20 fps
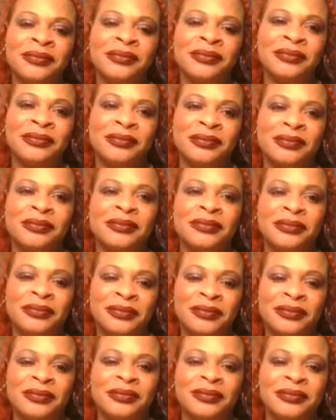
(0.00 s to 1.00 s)

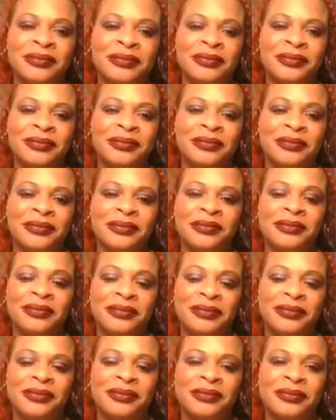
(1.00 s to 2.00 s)

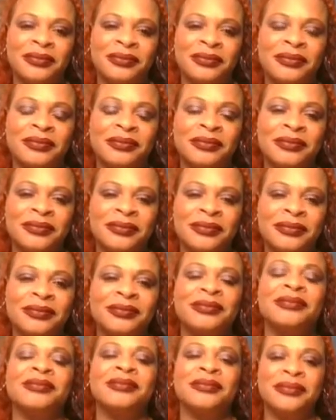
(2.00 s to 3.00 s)

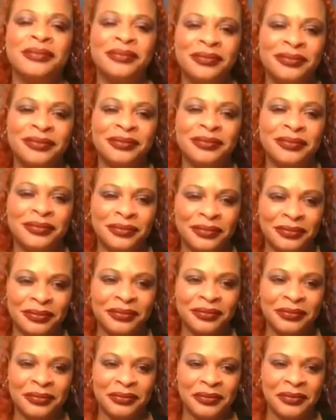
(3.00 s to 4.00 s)

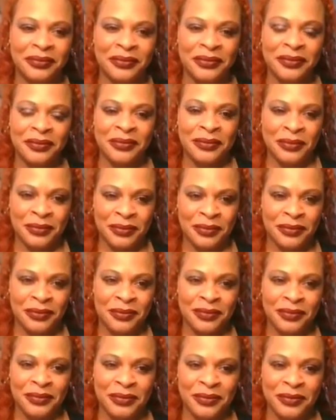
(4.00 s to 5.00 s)

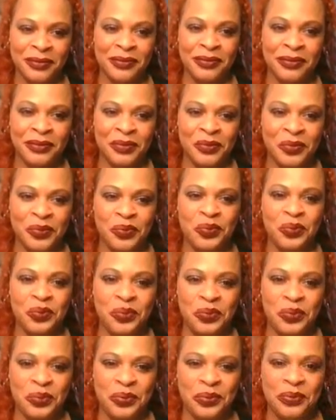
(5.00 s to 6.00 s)

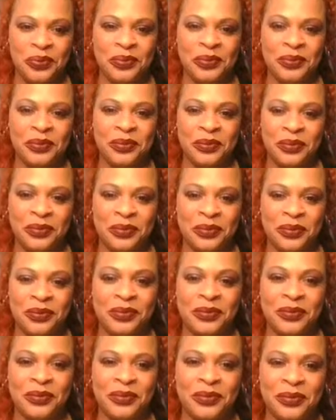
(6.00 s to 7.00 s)

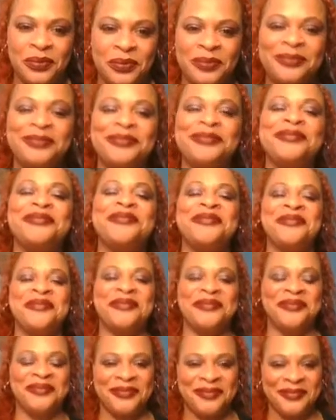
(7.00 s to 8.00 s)
The person shown says nothing.